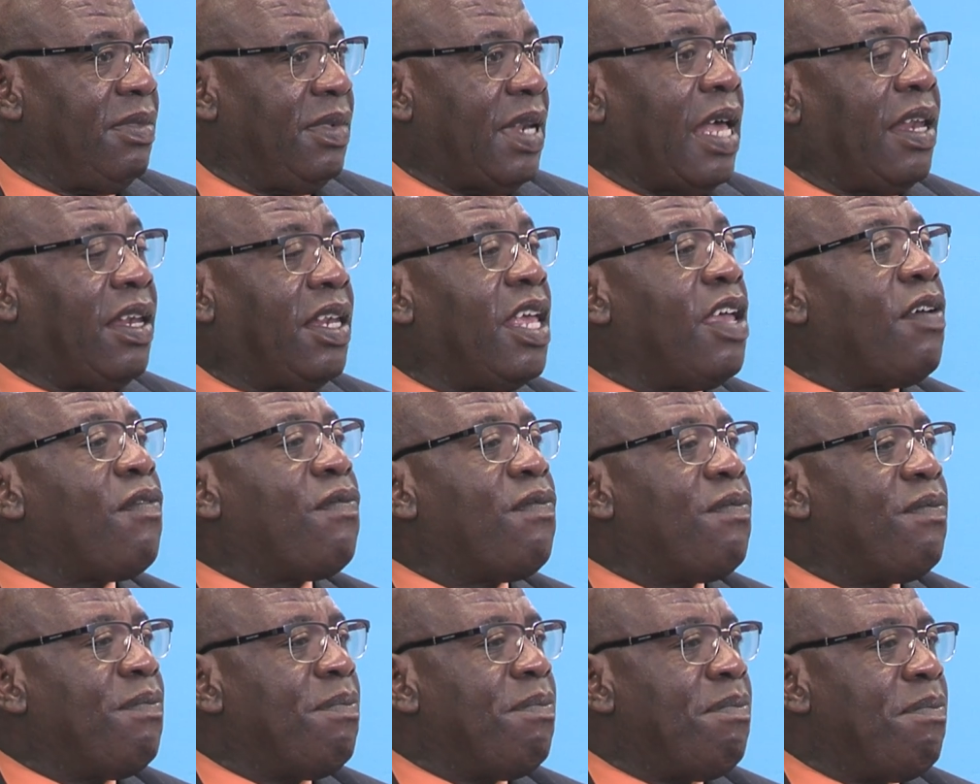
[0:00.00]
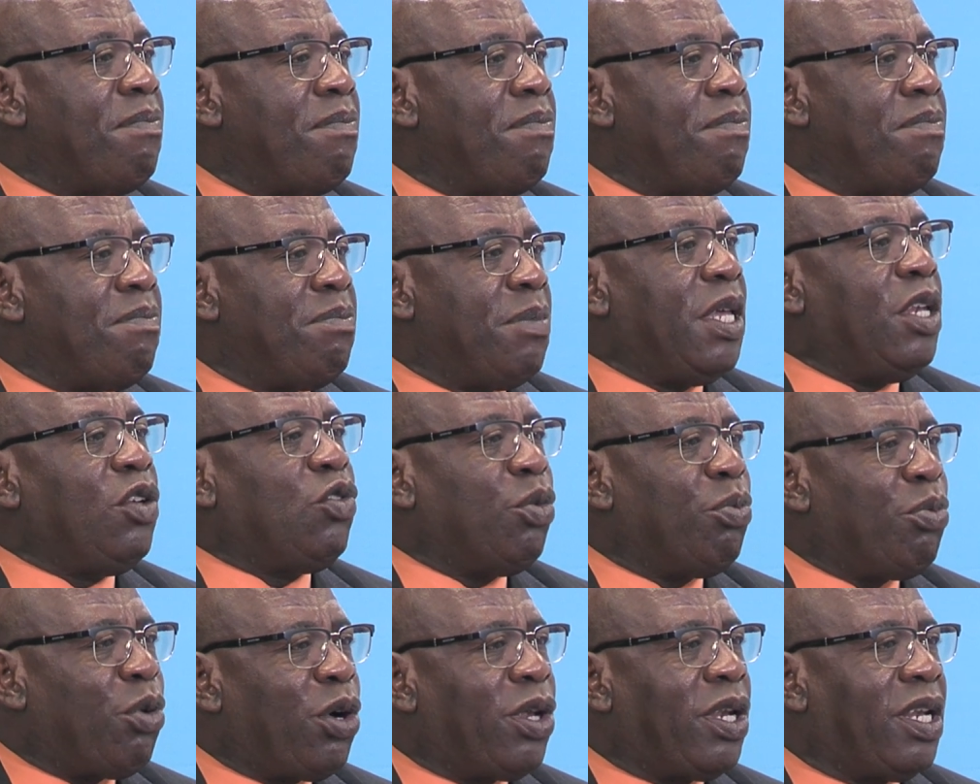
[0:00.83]
that they've been
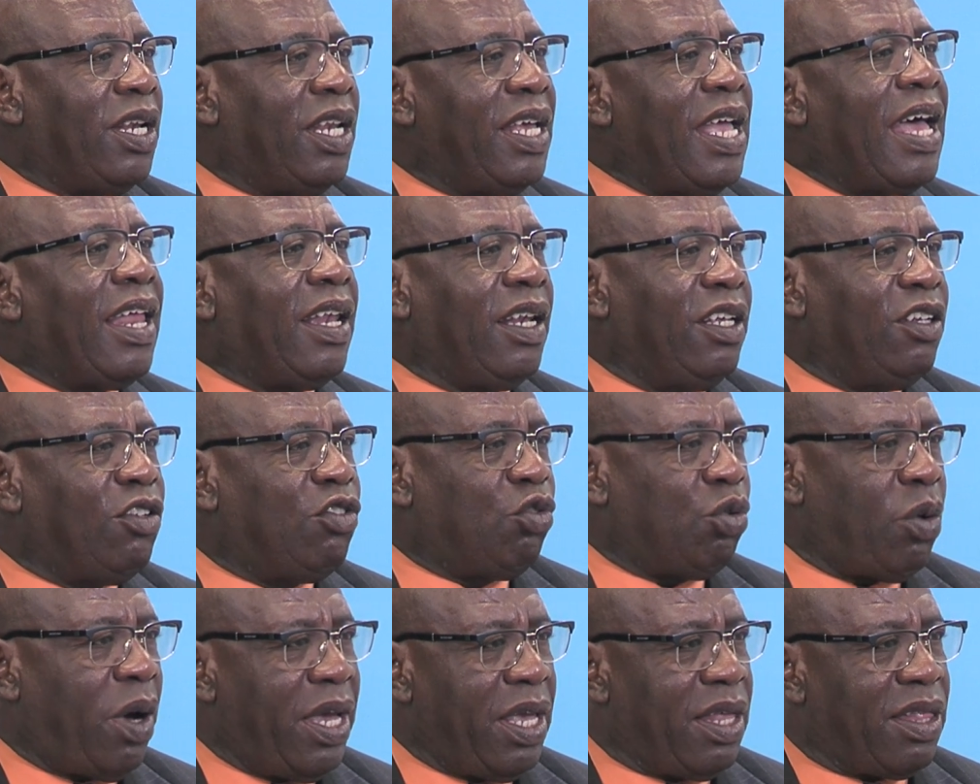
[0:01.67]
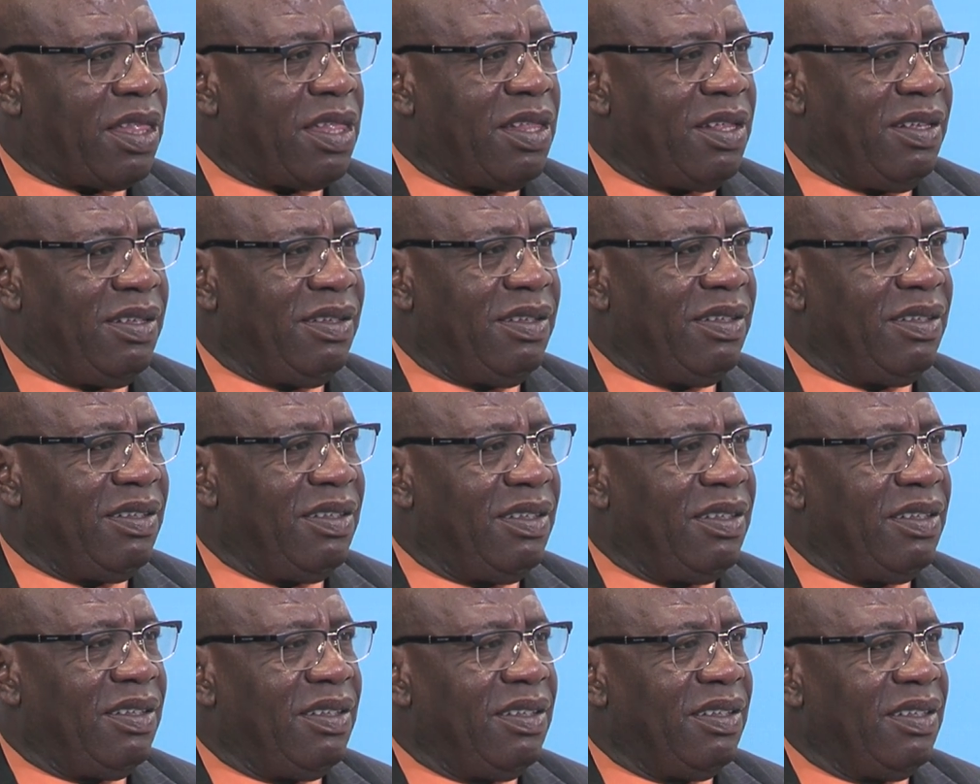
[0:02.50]
to Bordelais at least twice.
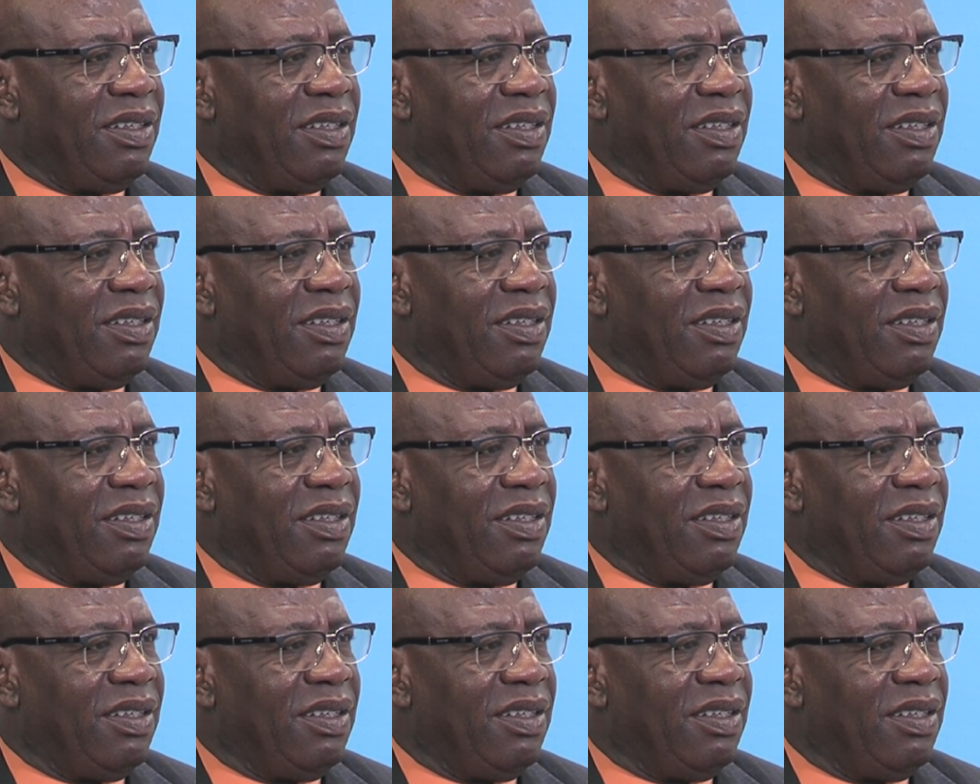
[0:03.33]
Okay.